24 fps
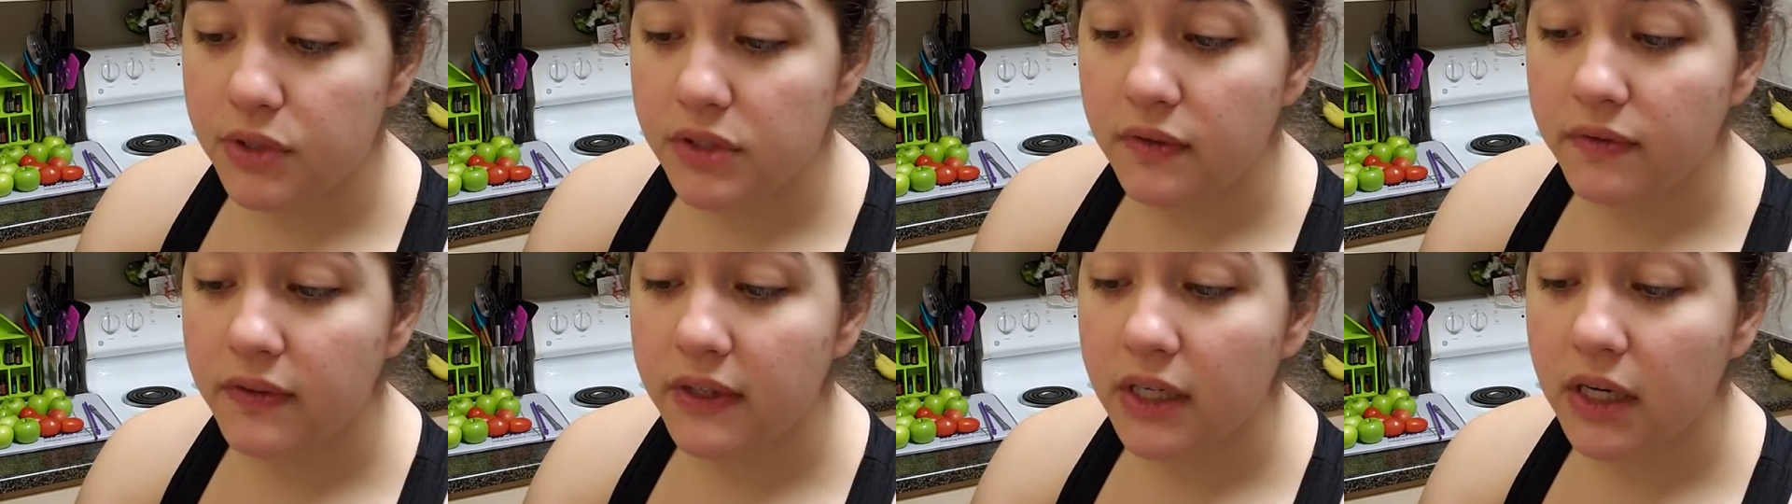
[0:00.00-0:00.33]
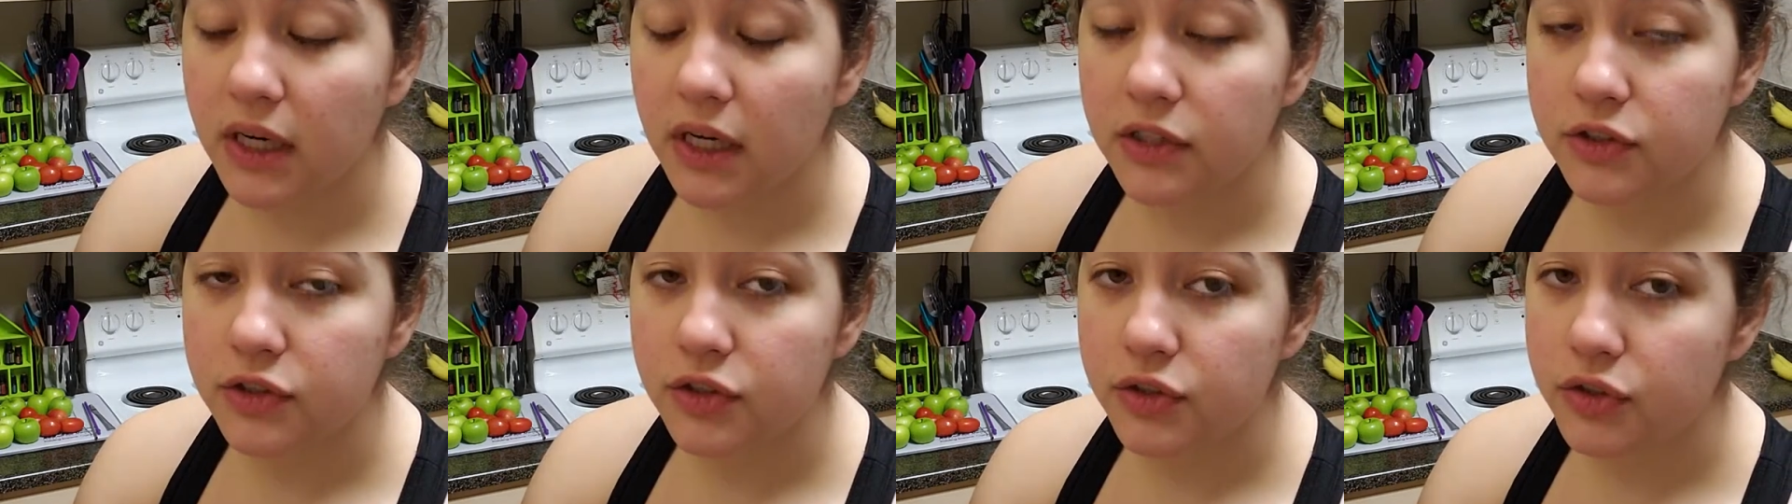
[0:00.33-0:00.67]
of the
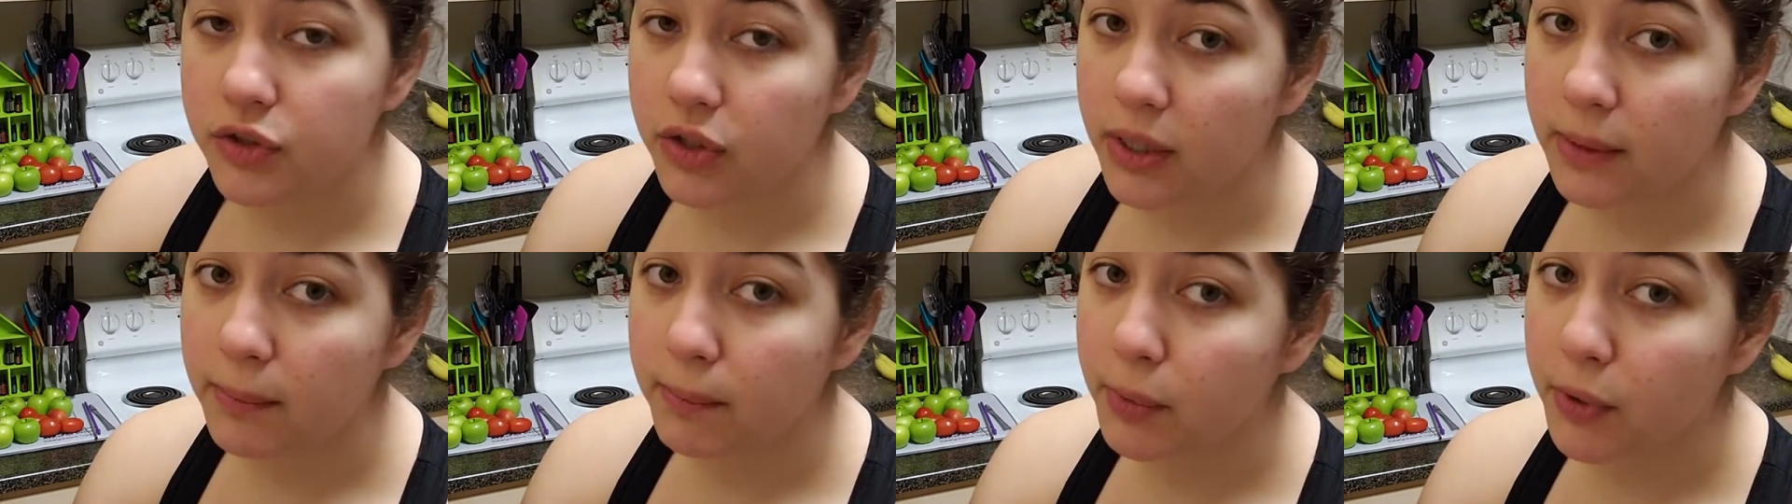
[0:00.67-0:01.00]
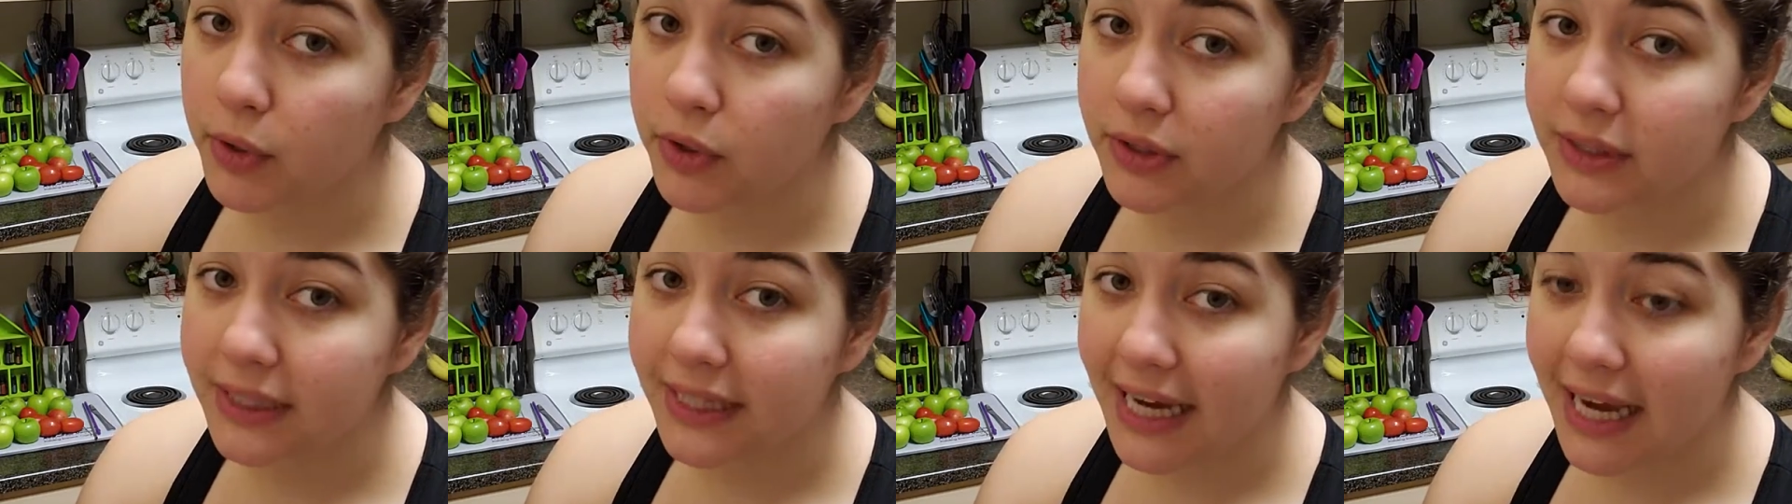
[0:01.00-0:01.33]
concentrate
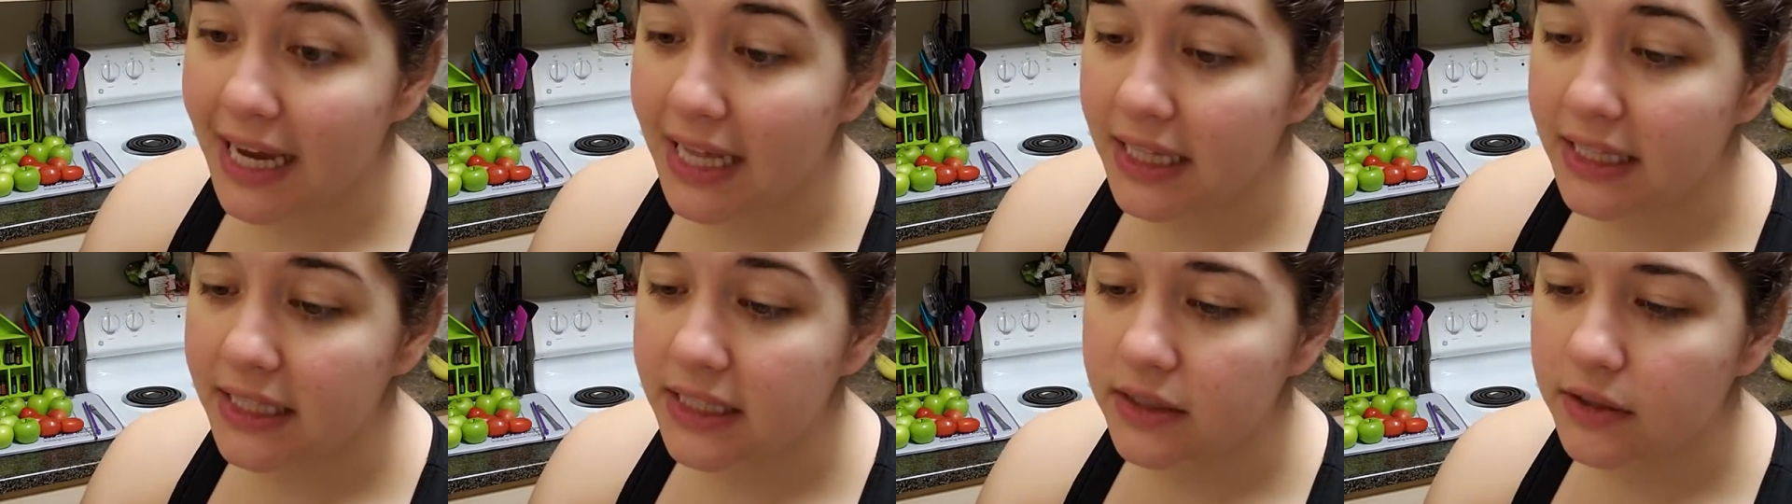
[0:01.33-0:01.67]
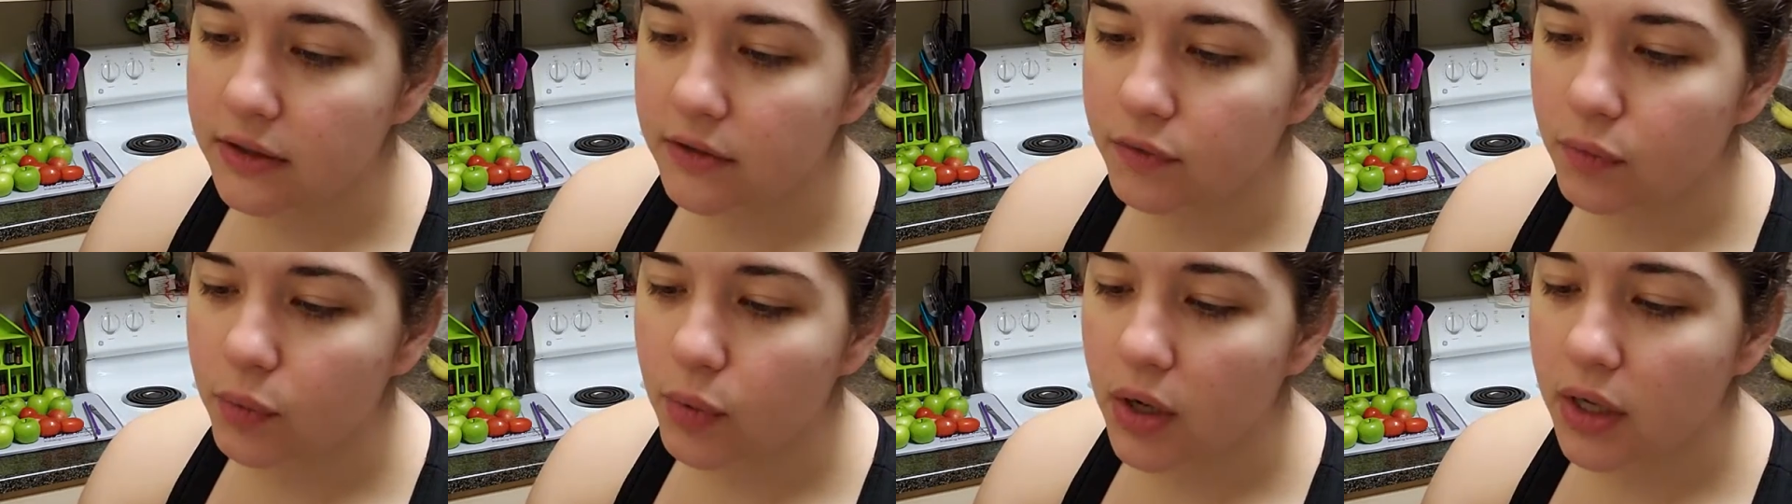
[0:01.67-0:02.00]
per gallon
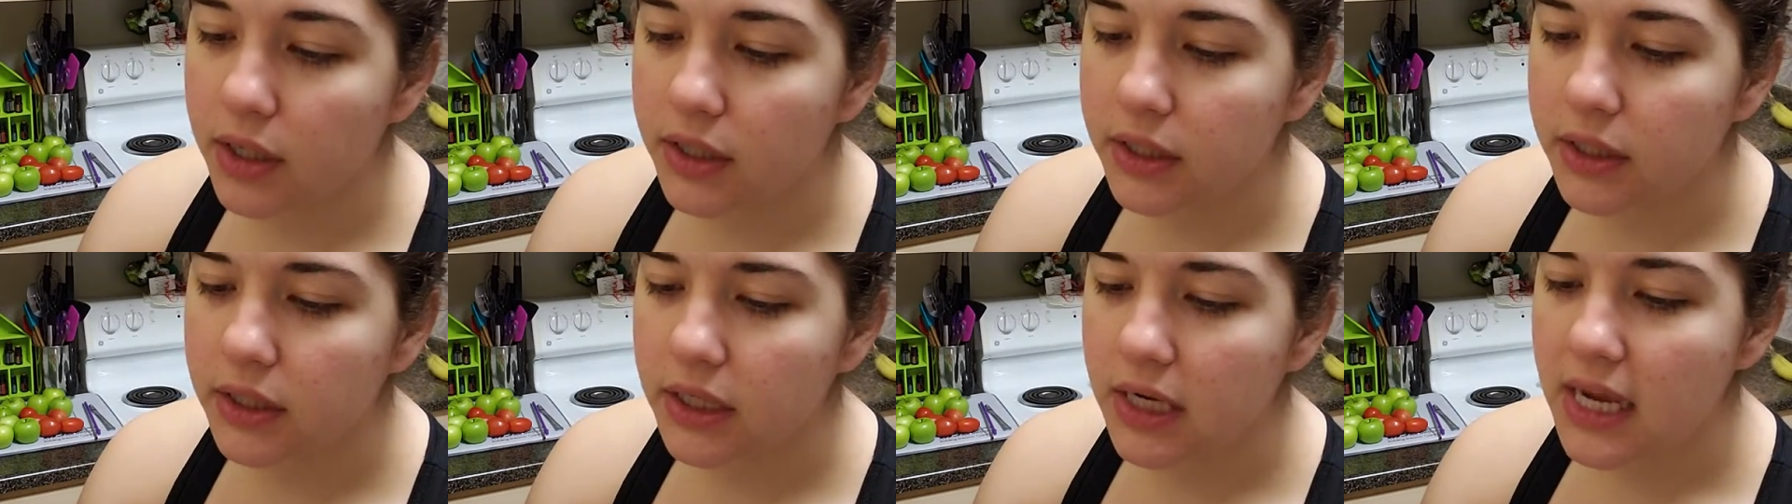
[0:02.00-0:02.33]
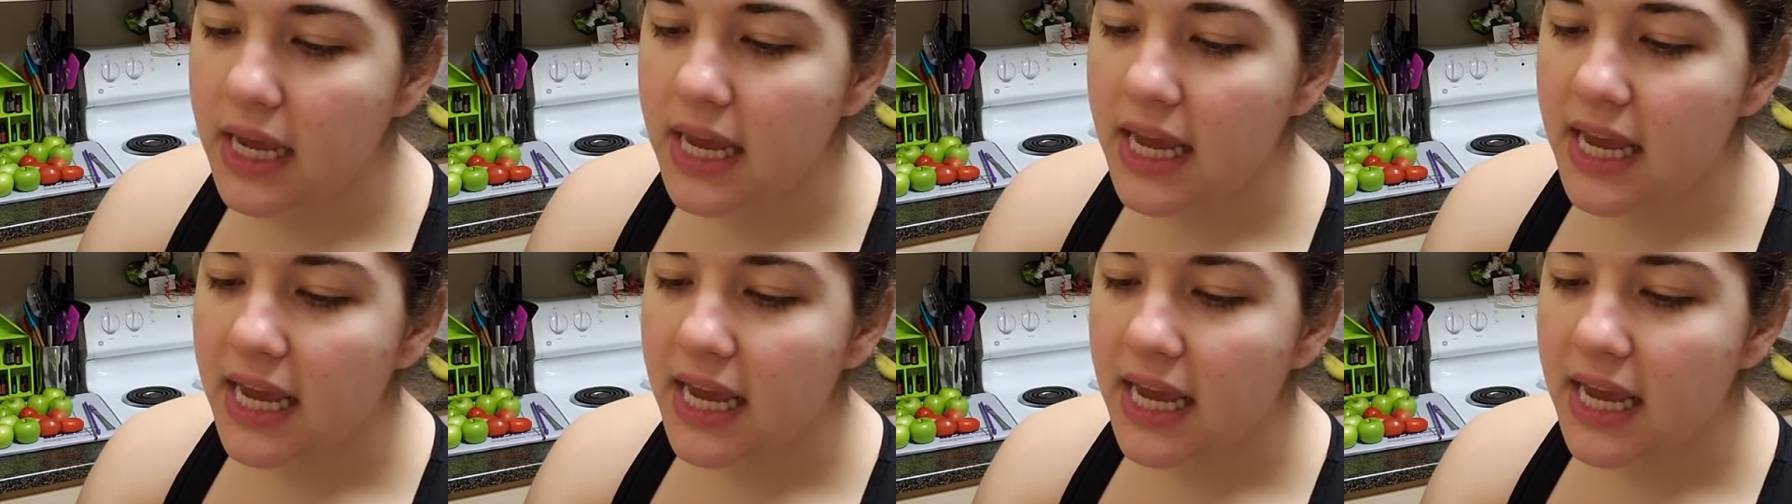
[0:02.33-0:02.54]
of water.